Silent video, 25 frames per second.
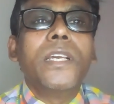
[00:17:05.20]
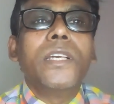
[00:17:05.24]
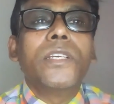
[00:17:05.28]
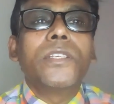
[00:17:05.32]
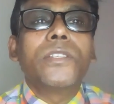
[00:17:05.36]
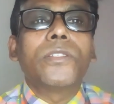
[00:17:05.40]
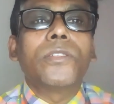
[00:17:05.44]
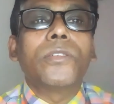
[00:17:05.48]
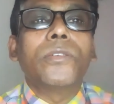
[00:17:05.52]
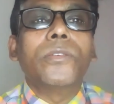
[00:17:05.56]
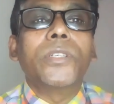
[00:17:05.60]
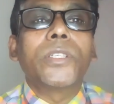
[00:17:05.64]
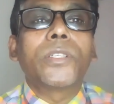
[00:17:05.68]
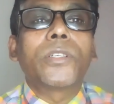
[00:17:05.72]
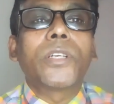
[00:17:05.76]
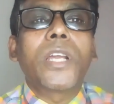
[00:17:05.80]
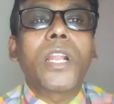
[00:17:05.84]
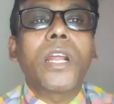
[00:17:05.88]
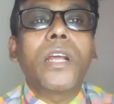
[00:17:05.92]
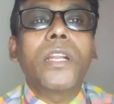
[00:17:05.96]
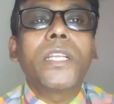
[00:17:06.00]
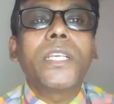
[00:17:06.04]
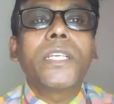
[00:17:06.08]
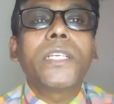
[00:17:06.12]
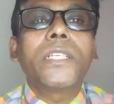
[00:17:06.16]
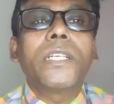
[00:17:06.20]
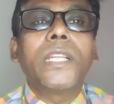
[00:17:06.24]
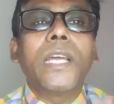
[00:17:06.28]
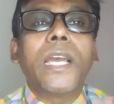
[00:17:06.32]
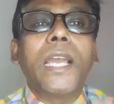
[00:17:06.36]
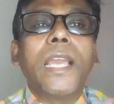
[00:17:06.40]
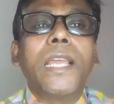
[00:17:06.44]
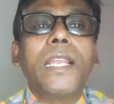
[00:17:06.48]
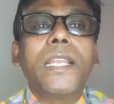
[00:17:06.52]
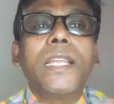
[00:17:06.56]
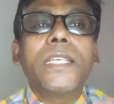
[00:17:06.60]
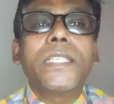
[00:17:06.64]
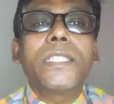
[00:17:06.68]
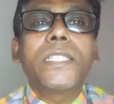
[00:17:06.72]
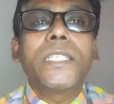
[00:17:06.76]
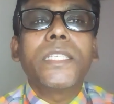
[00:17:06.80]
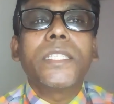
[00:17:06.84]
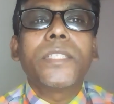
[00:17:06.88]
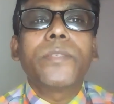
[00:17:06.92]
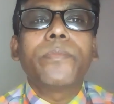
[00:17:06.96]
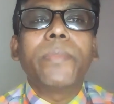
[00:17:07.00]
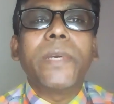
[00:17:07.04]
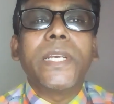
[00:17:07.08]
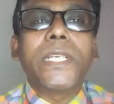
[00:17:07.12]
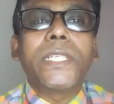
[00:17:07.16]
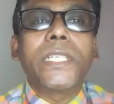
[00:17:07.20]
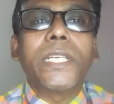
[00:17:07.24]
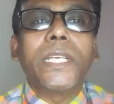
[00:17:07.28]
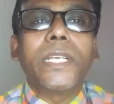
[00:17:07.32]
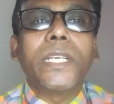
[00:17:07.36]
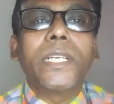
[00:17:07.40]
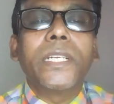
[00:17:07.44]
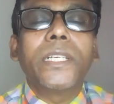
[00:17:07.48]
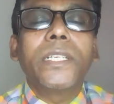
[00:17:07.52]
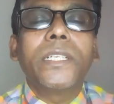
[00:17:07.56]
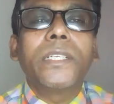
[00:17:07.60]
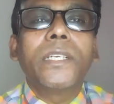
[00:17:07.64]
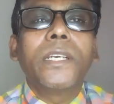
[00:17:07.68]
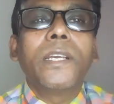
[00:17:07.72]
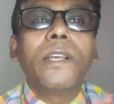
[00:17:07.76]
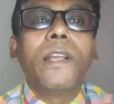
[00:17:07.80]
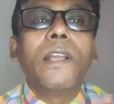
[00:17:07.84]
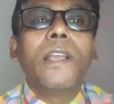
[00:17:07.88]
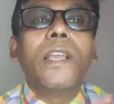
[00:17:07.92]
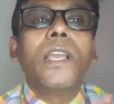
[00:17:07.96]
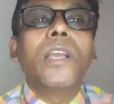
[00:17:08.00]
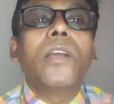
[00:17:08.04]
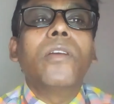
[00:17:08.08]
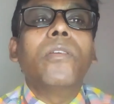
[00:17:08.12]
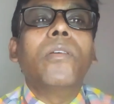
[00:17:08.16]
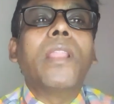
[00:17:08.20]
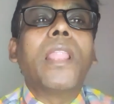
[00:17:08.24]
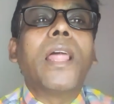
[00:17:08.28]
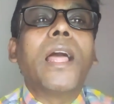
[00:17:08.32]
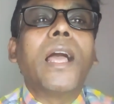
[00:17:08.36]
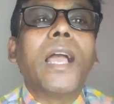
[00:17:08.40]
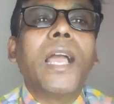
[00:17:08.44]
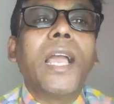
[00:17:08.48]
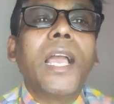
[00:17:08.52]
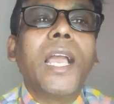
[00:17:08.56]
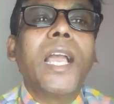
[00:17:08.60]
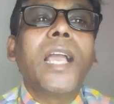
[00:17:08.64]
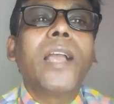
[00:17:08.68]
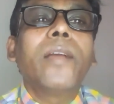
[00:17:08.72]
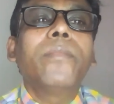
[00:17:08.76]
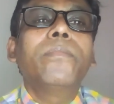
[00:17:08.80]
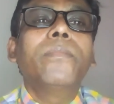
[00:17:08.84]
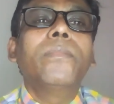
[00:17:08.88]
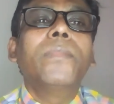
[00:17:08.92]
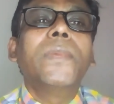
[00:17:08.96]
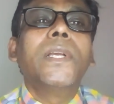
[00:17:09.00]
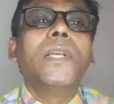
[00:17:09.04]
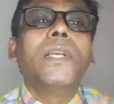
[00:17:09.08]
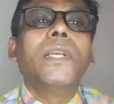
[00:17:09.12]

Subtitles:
So a chronic dialysis patient will have